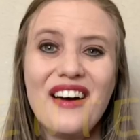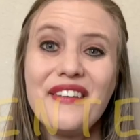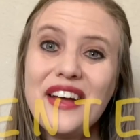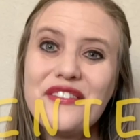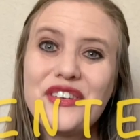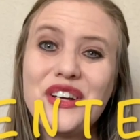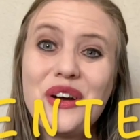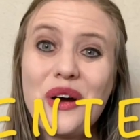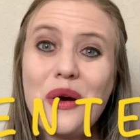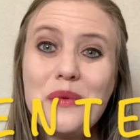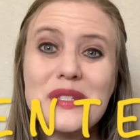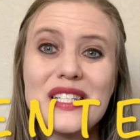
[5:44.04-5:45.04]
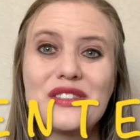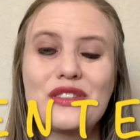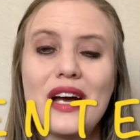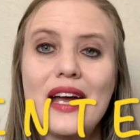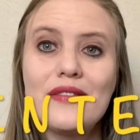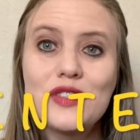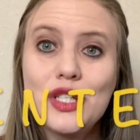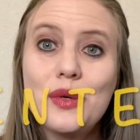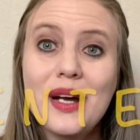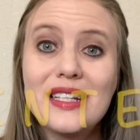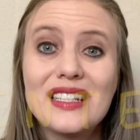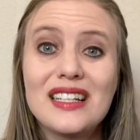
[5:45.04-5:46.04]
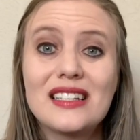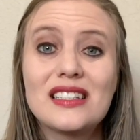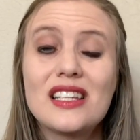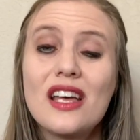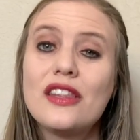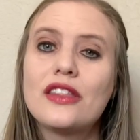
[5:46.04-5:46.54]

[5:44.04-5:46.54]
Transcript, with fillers: All right, for your home center, I have two ideas.